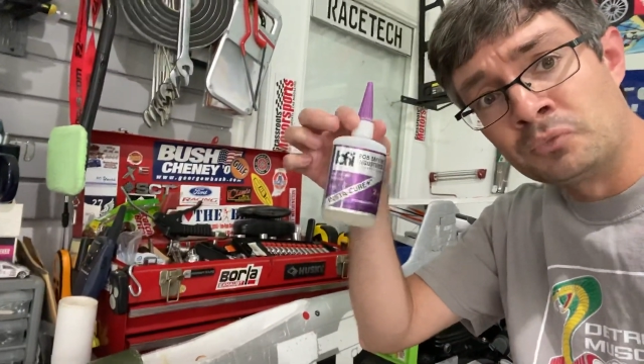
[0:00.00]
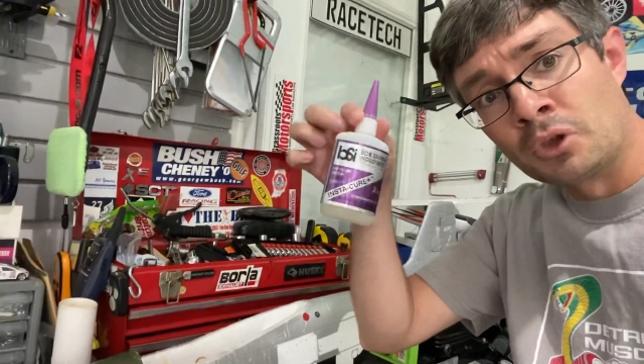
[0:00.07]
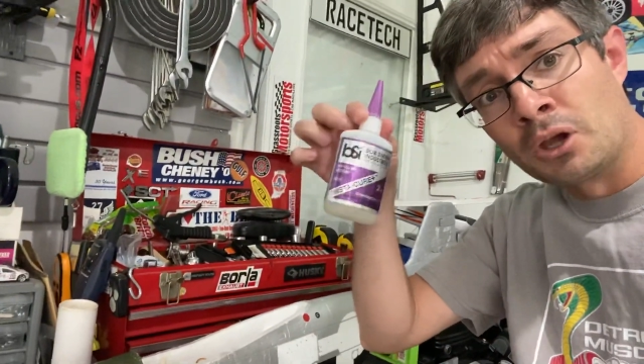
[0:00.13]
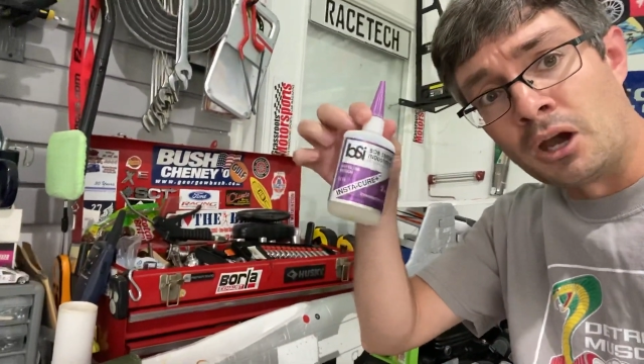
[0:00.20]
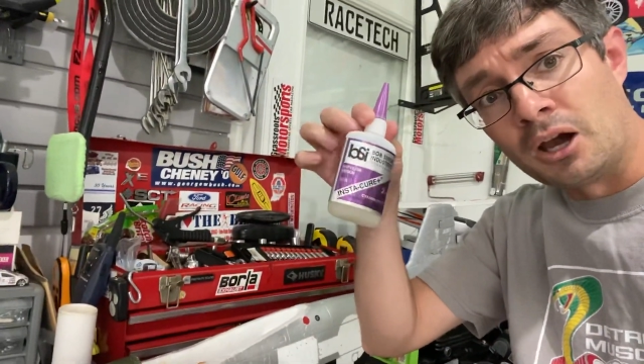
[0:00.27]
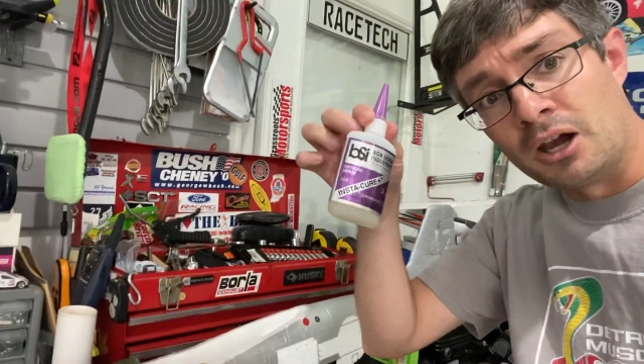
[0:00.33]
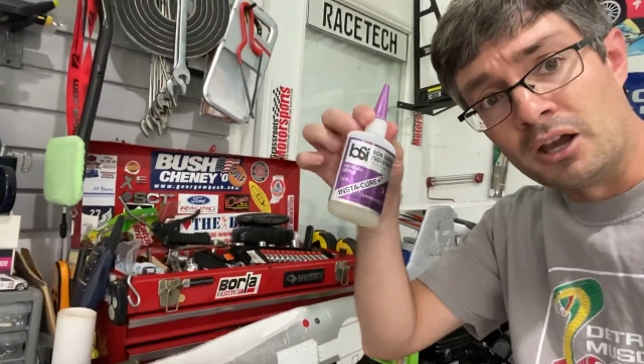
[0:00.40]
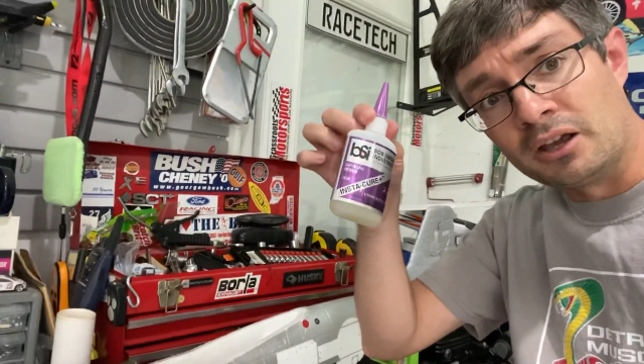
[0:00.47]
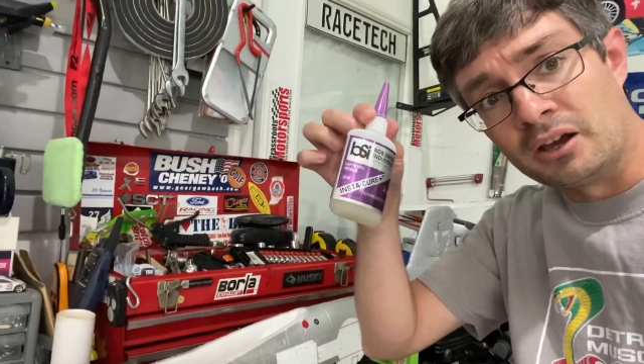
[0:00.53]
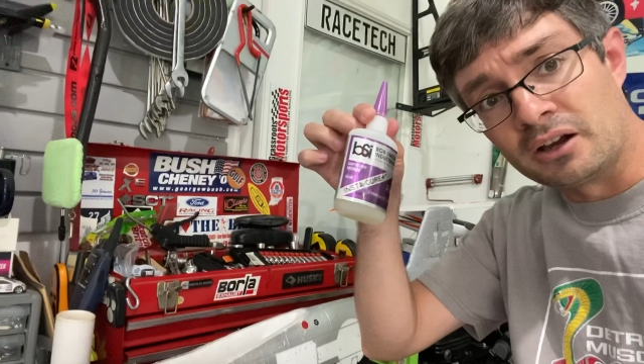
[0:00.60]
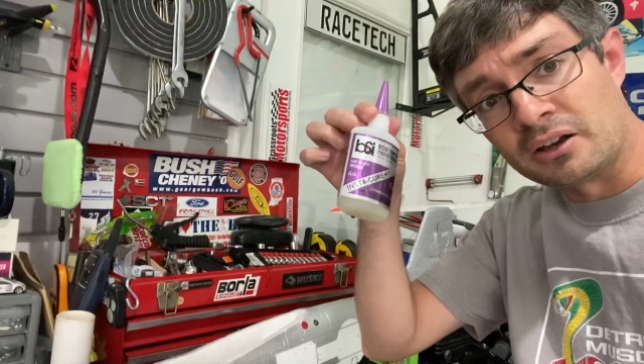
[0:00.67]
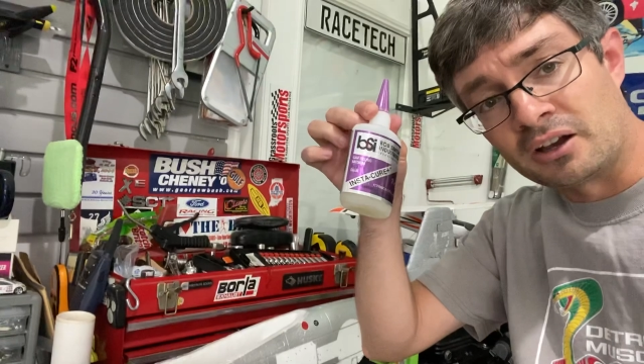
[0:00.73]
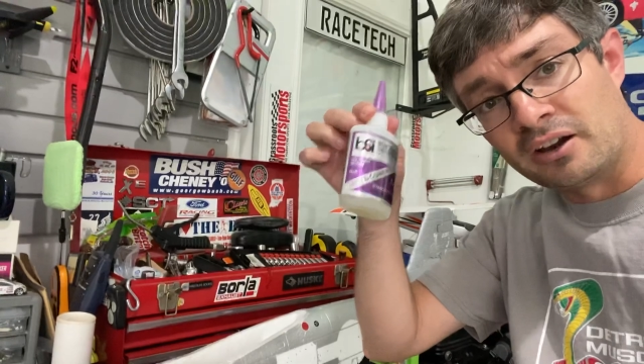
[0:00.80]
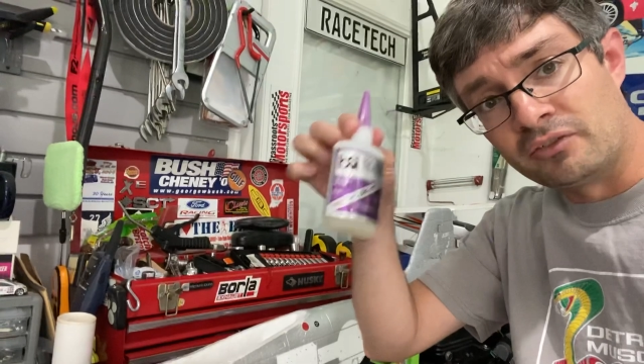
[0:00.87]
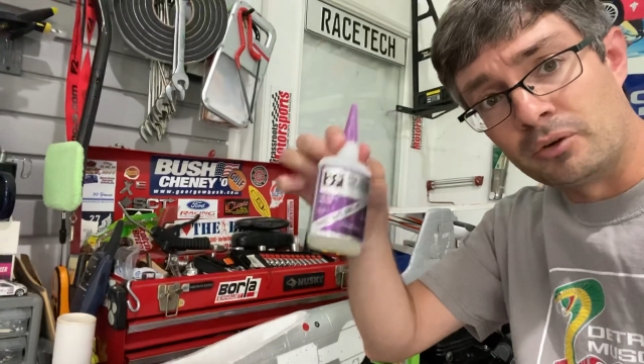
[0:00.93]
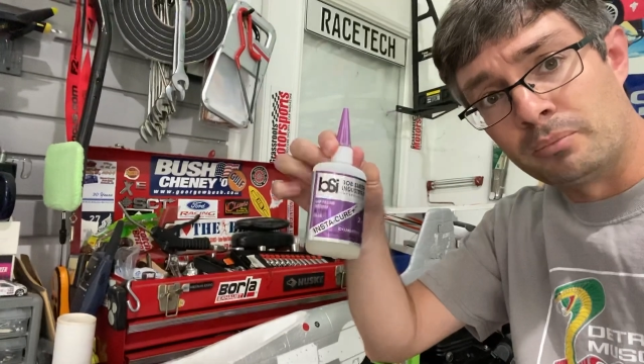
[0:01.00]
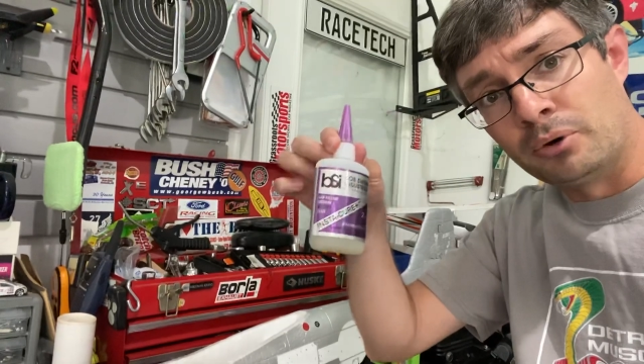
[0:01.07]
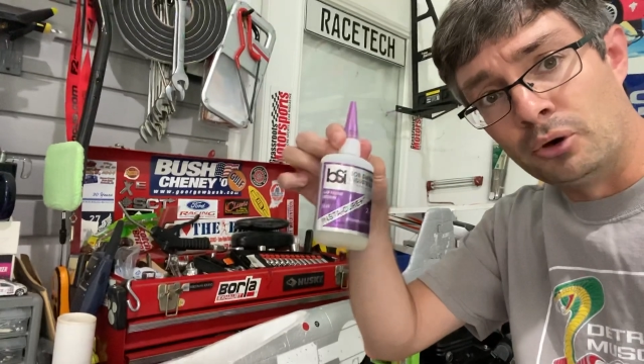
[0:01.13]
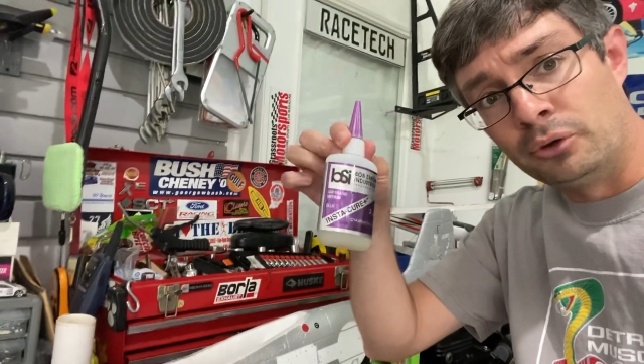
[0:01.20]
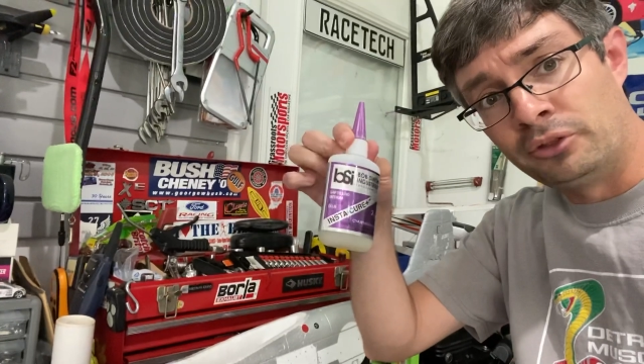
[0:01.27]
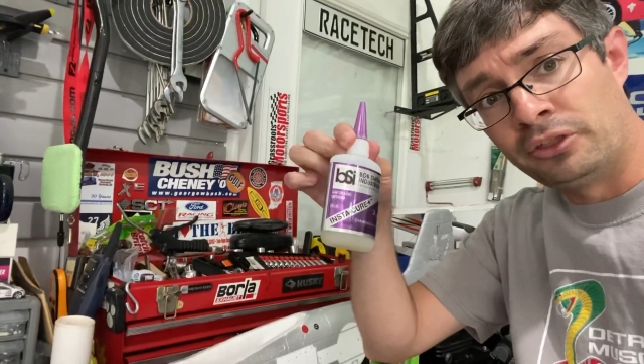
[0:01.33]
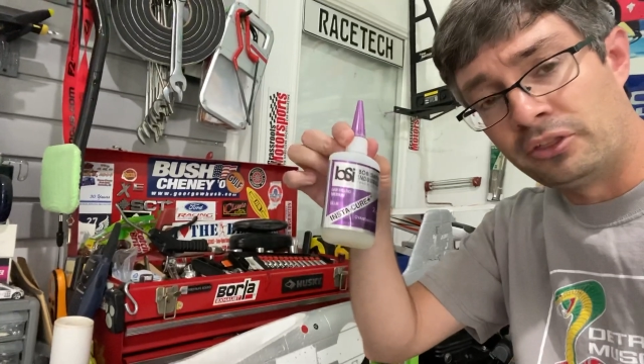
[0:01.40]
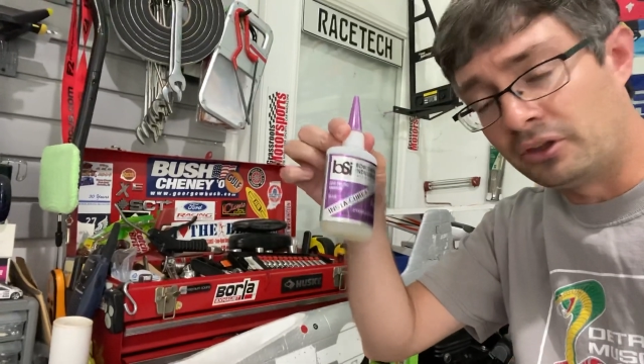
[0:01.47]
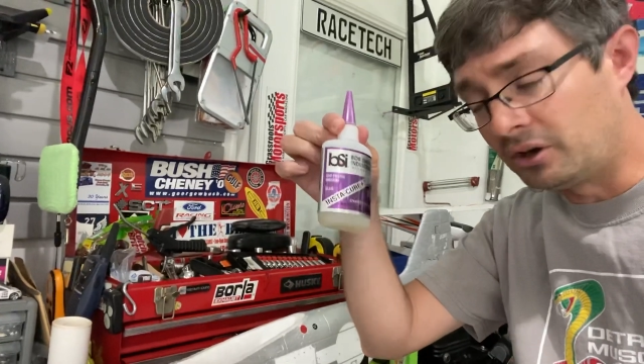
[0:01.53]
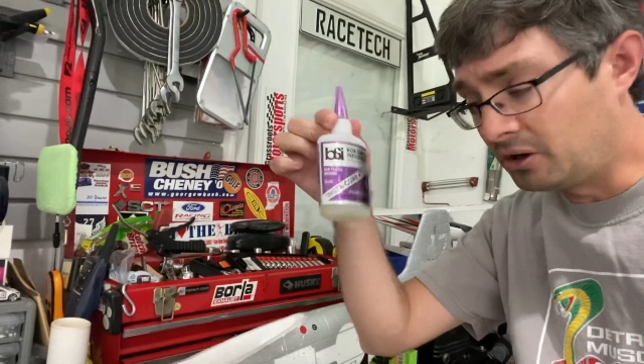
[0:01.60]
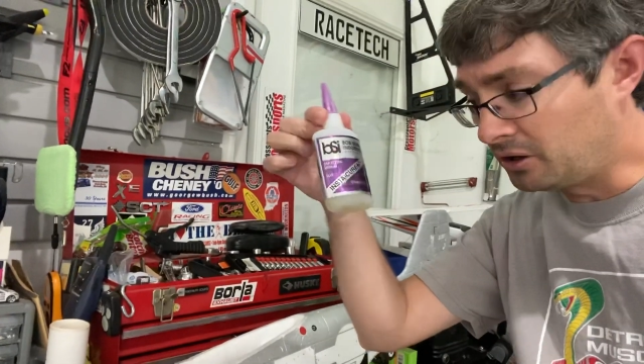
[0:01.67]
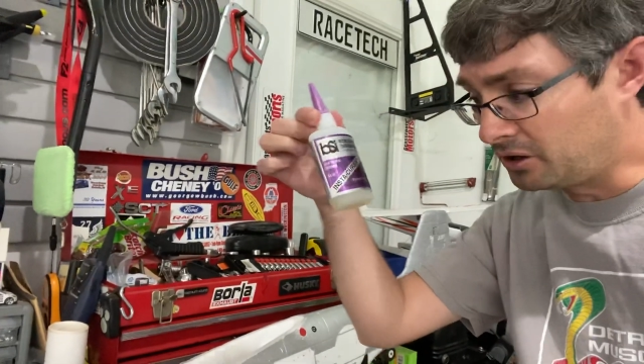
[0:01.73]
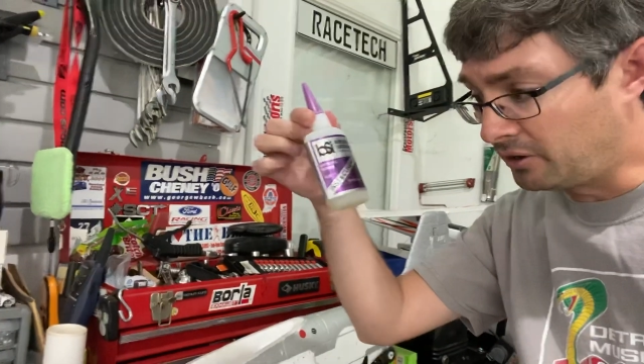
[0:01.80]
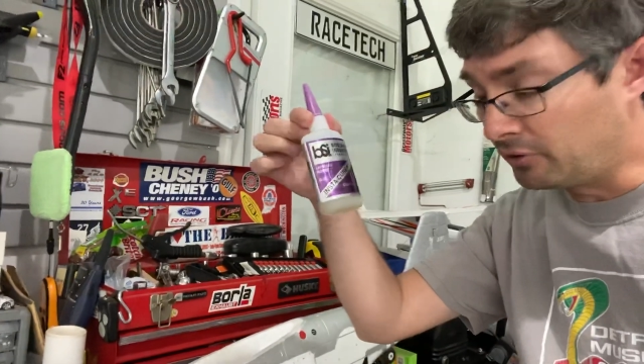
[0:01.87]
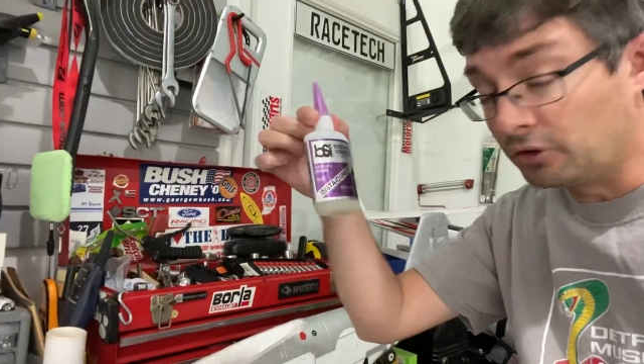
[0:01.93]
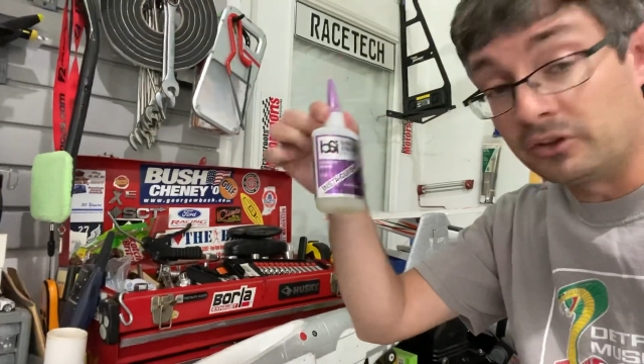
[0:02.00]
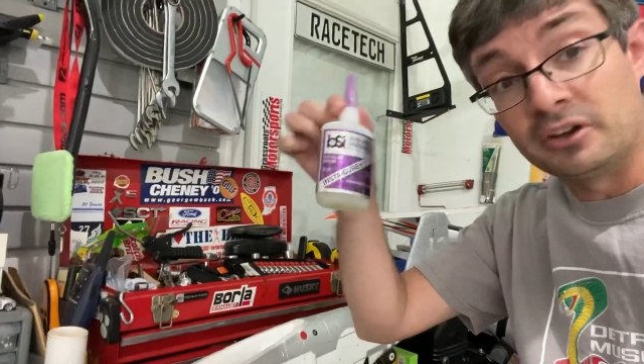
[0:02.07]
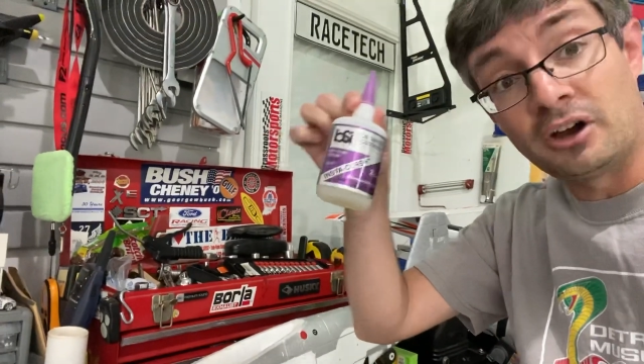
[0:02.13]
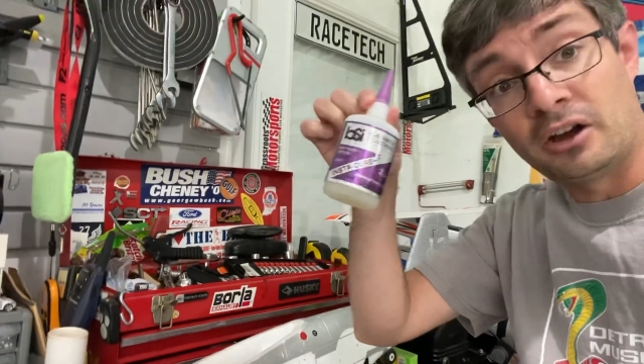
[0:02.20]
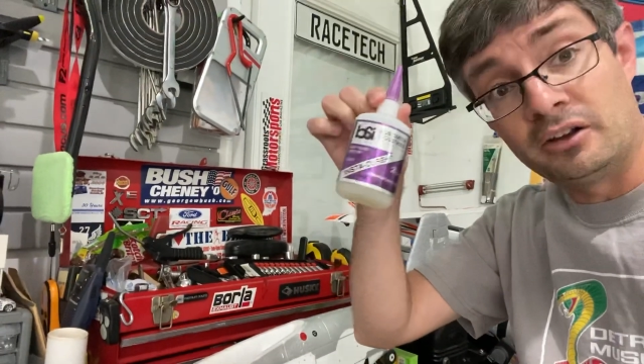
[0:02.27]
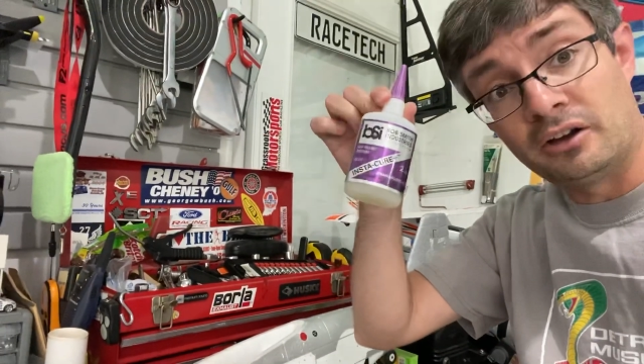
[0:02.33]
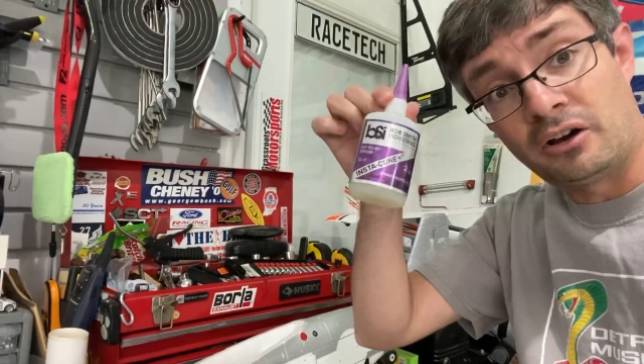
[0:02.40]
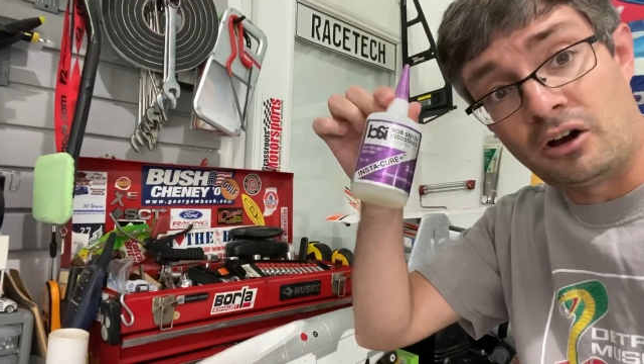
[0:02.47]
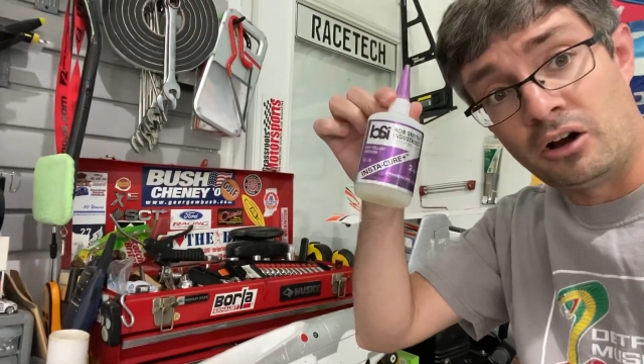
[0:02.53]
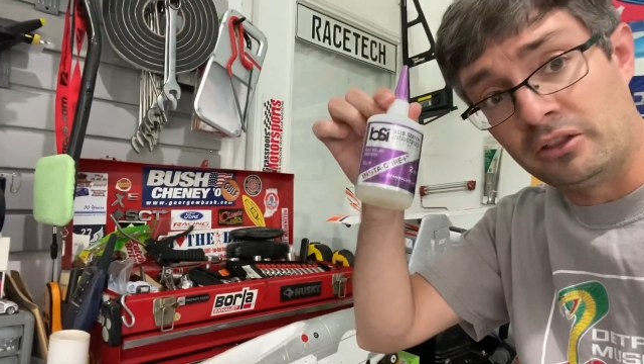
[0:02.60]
I covered all